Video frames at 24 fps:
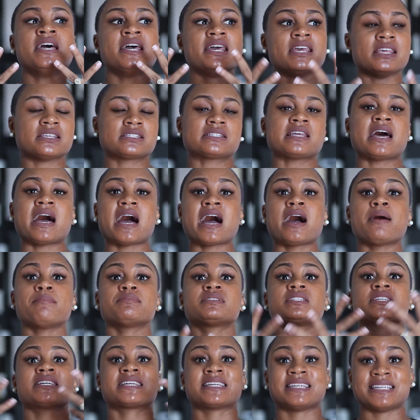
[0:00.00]
it's time
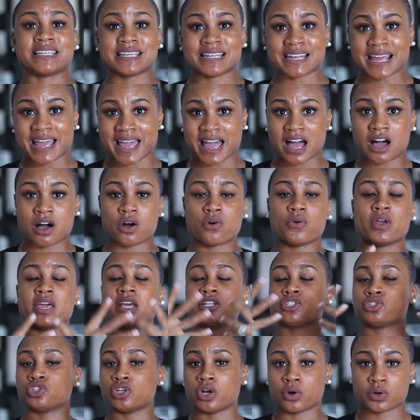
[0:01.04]
to get out
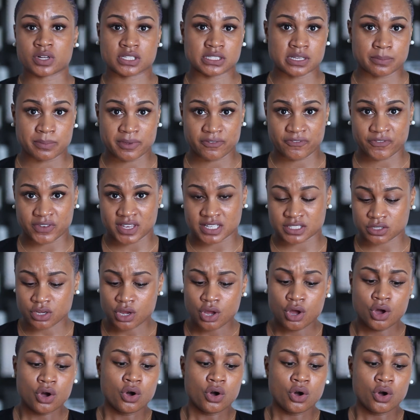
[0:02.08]
and go to some events.